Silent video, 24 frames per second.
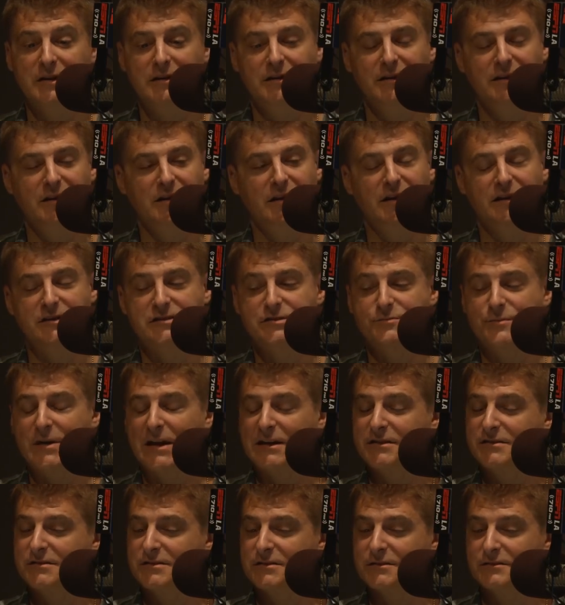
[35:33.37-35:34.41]

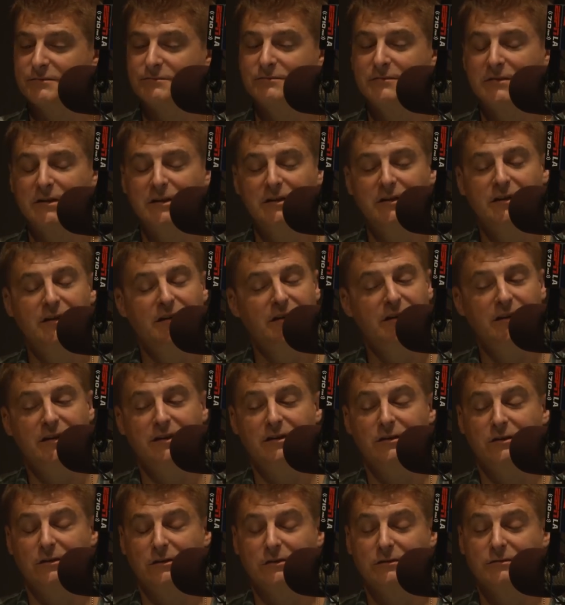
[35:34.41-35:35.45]
Expect to
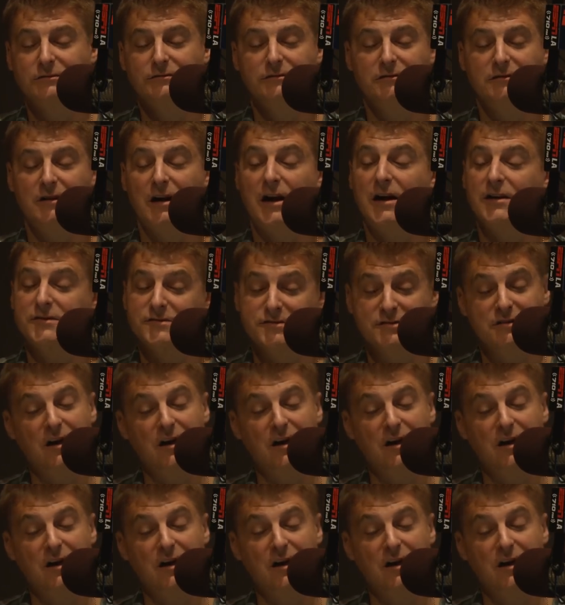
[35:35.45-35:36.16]
hear all